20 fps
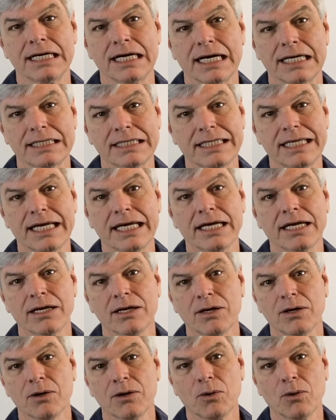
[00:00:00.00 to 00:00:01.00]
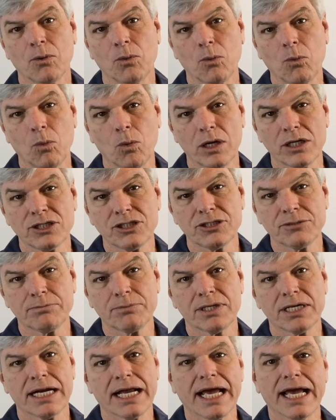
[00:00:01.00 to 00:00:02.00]
I think once you
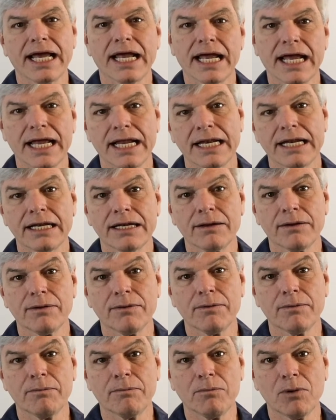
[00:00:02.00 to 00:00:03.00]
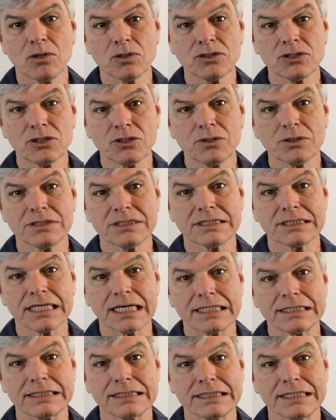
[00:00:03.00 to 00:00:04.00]
put in, and most students
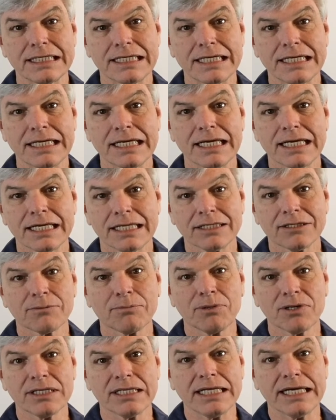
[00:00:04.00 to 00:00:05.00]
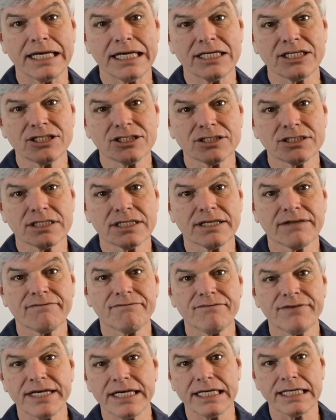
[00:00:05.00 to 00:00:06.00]
I see, they're putting the inches and the
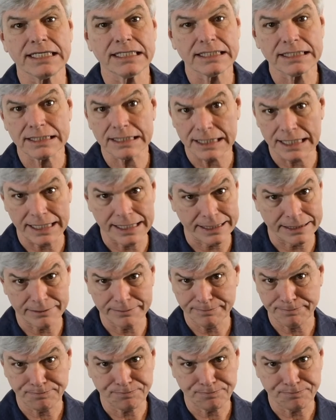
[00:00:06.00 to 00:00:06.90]
feet like